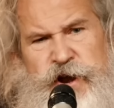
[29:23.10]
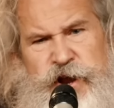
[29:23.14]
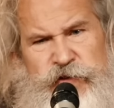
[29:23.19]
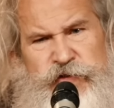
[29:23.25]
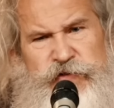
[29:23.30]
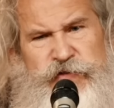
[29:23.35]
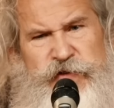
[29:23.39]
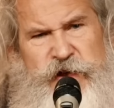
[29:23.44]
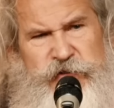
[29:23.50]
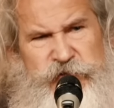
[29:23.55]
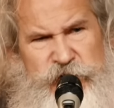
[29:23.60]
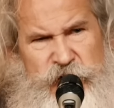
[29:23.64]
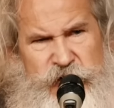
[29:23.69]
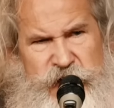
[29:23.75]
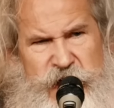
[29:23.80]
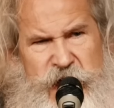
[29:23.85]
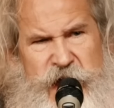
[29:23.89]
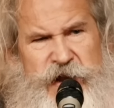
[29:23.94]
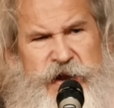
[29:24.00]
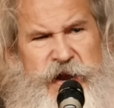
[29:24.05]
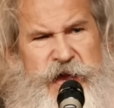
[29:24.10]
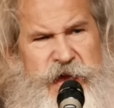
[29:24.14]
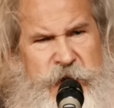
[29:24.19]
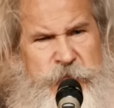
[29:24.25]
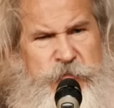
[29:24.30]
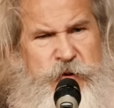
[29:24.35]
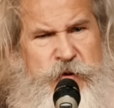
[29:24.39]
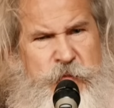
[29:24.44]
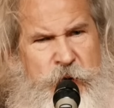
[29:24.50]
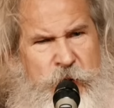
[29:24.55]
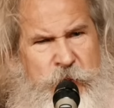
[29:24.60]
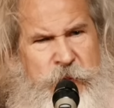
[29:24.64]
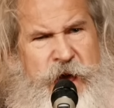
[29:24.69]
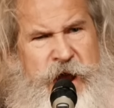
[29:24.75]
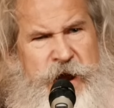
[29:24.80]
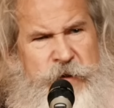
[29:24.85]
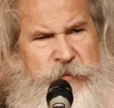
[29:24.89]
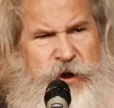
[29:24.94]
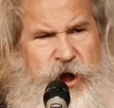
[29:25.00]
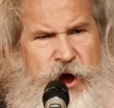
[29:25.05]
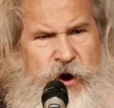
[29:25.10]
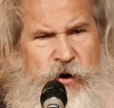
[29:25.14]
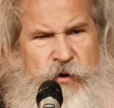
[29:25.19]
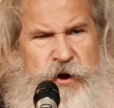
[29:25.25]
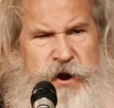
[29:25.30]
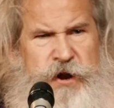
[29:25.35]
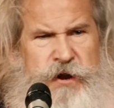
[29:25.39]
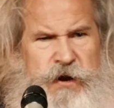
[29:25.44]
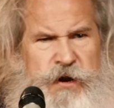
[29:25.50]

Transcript: to scissor kick to keep your momentum going.